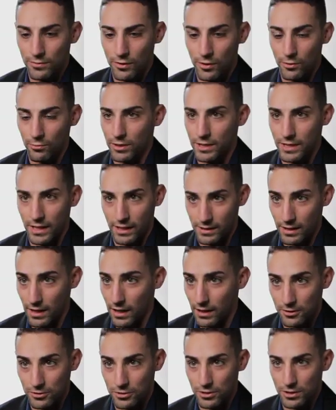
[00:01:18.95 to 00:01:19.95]
three
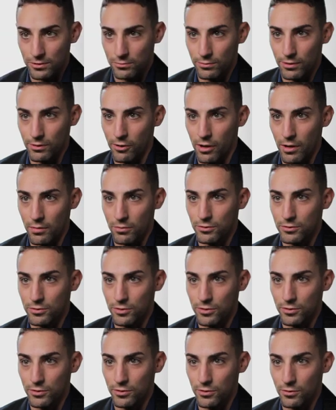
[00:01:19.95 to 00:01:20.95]
technologies, we were able
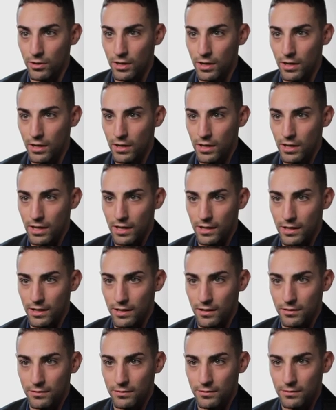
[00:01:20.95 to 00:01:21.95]
to
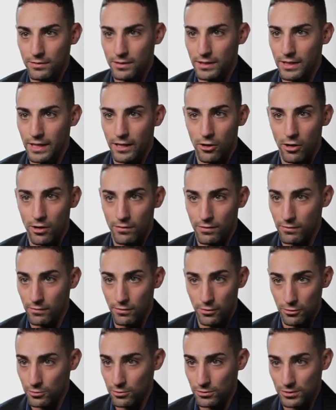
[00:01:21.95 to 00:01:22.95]
uh, kick off a
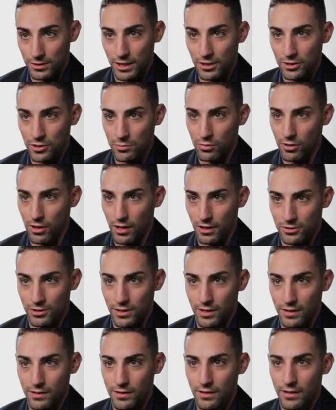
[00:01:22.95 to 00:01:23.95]
virtualization
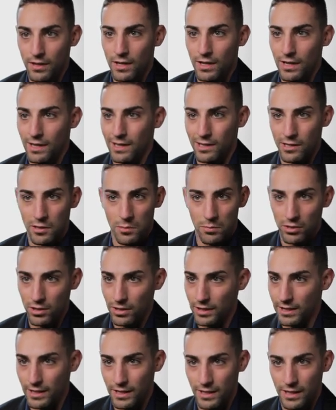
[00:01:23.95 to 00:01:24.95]
project and
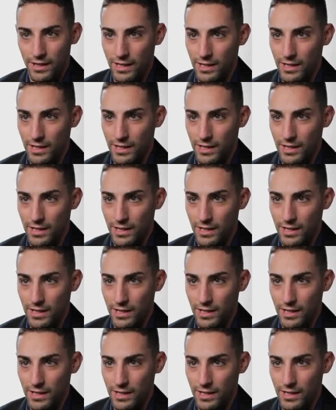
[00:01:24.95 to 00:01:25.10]
complete it